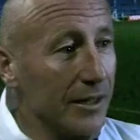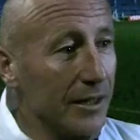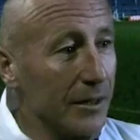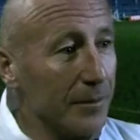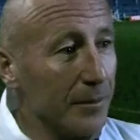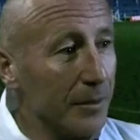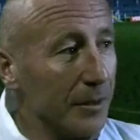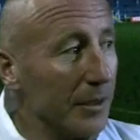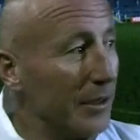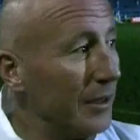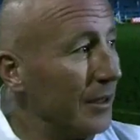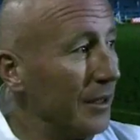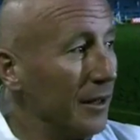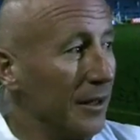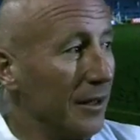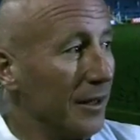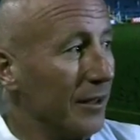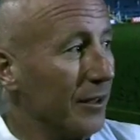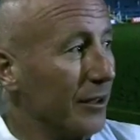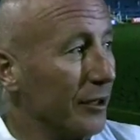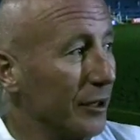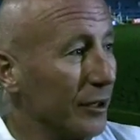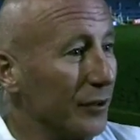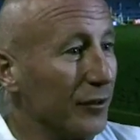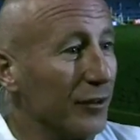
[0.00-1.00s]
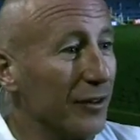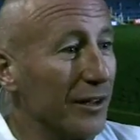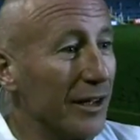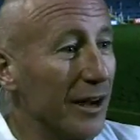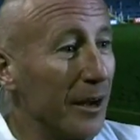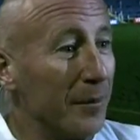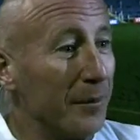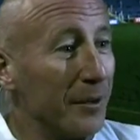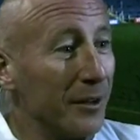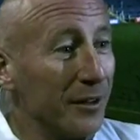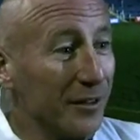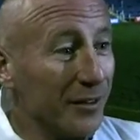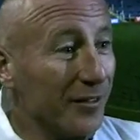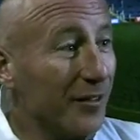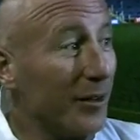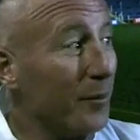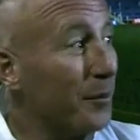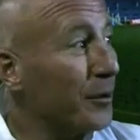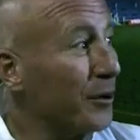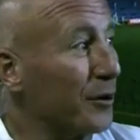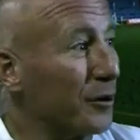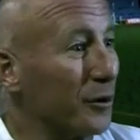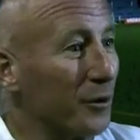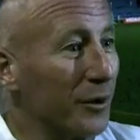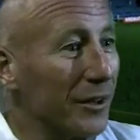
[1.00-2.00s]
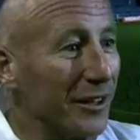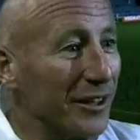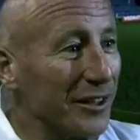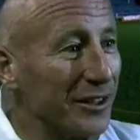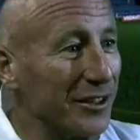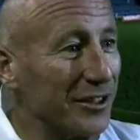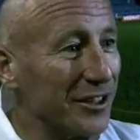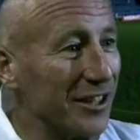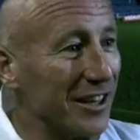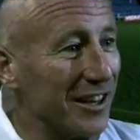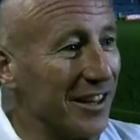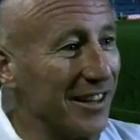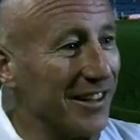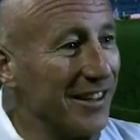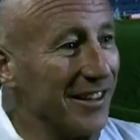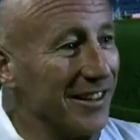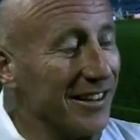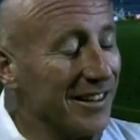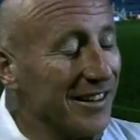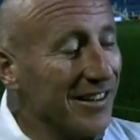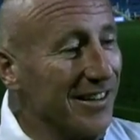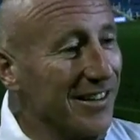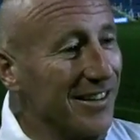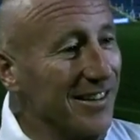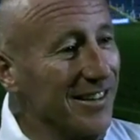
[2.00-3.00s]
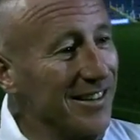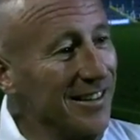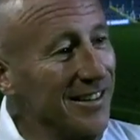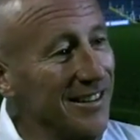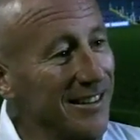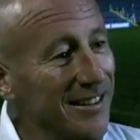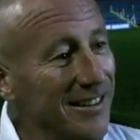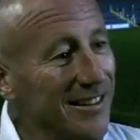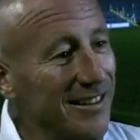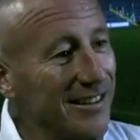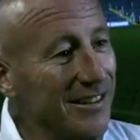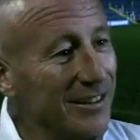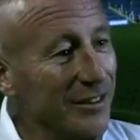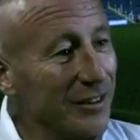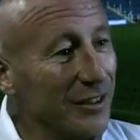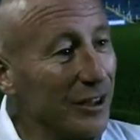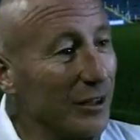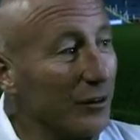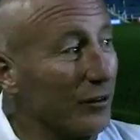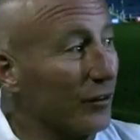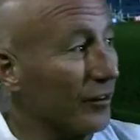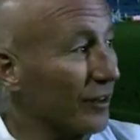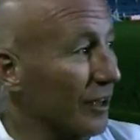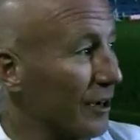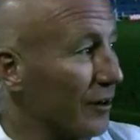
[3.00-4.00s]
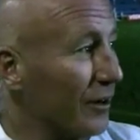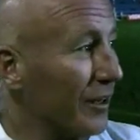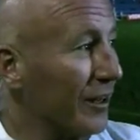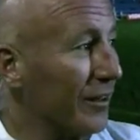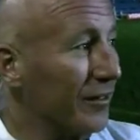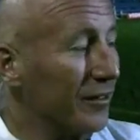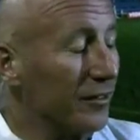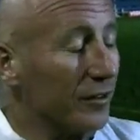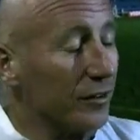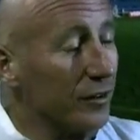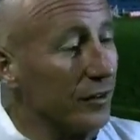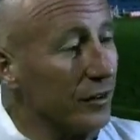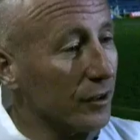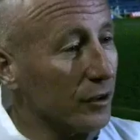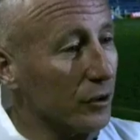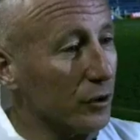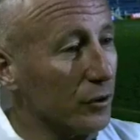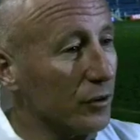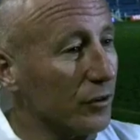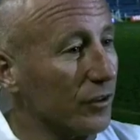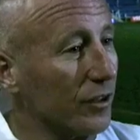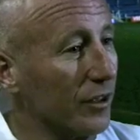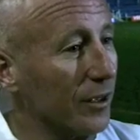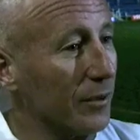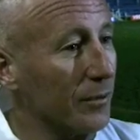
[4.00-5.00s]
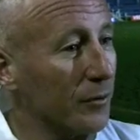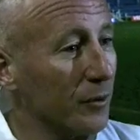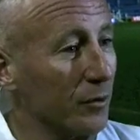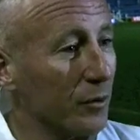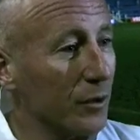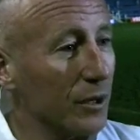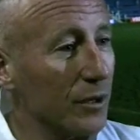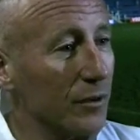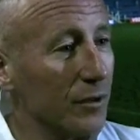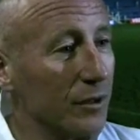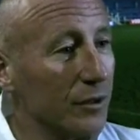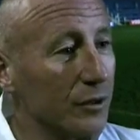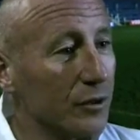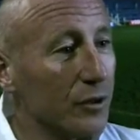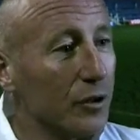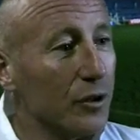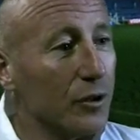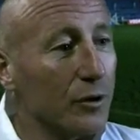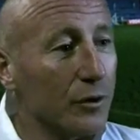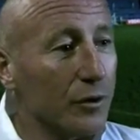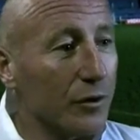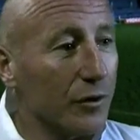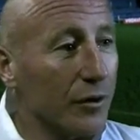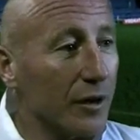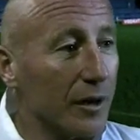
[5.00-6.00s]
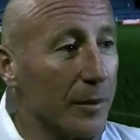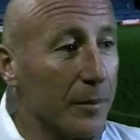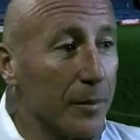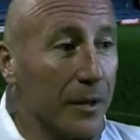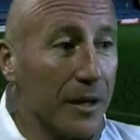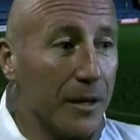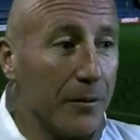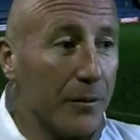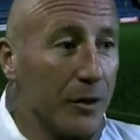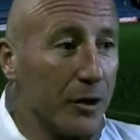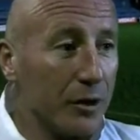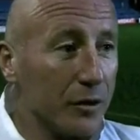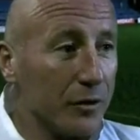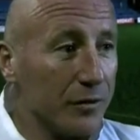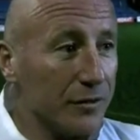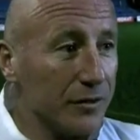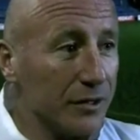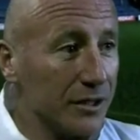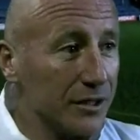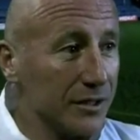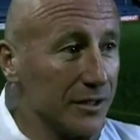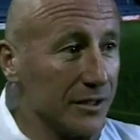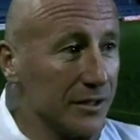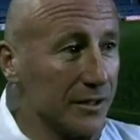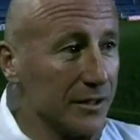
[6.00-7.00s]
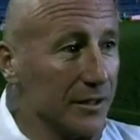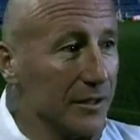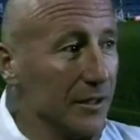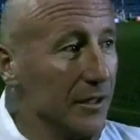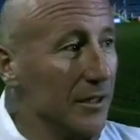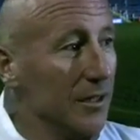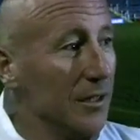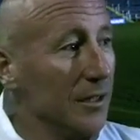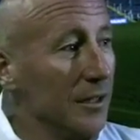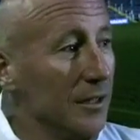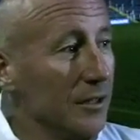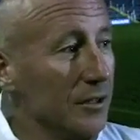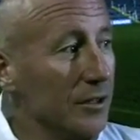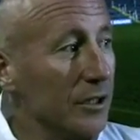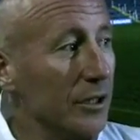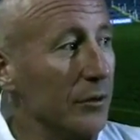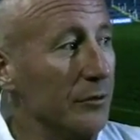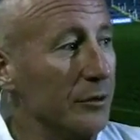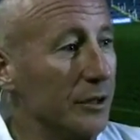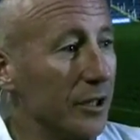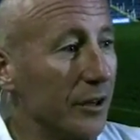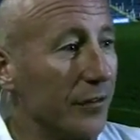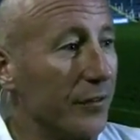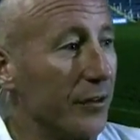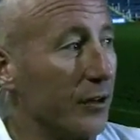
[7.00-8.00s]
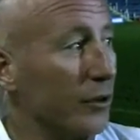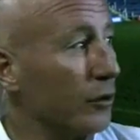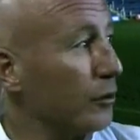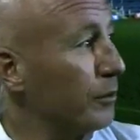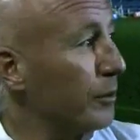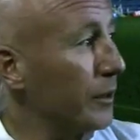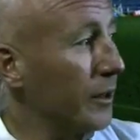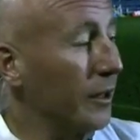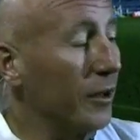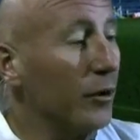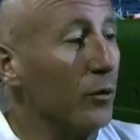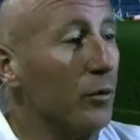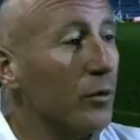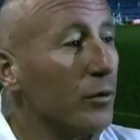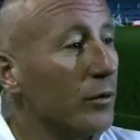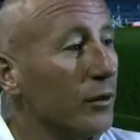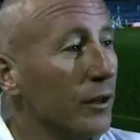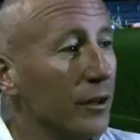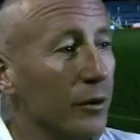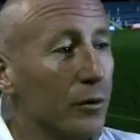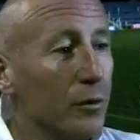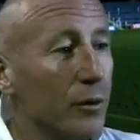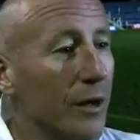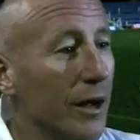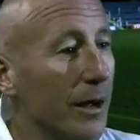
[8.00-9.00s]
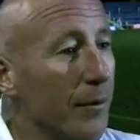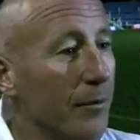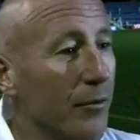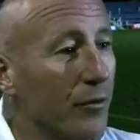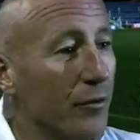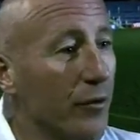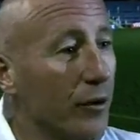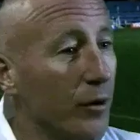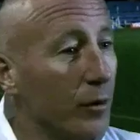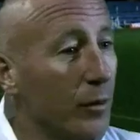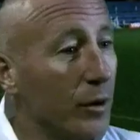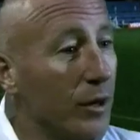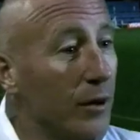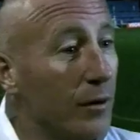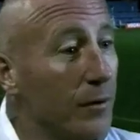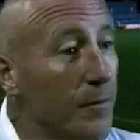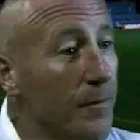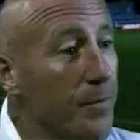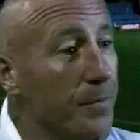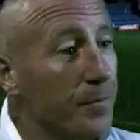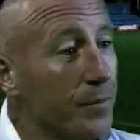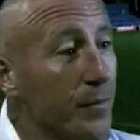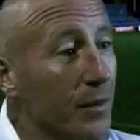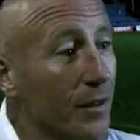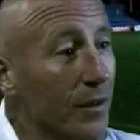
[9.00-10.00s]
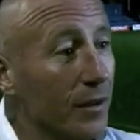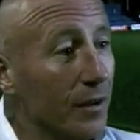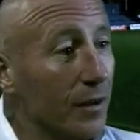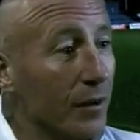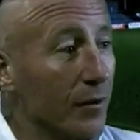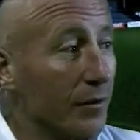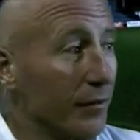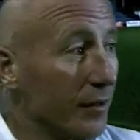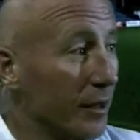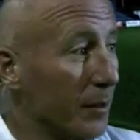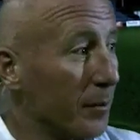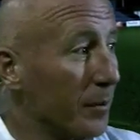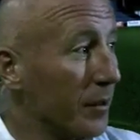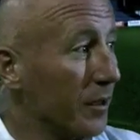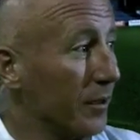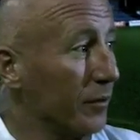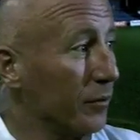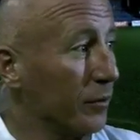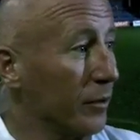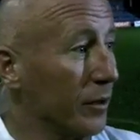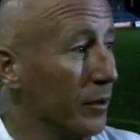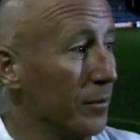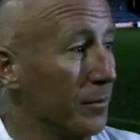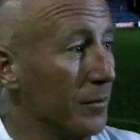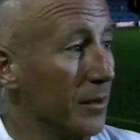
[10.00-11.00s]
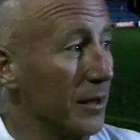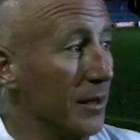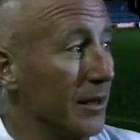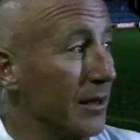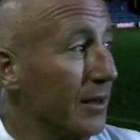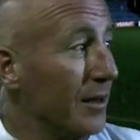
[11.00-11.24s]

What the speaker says: game, but you know, to come in a typical English day, you know, to go against a good team as well, a good Luton team playing with confidence. So it was difficult, but they all came through it well. You know, very pleased with them.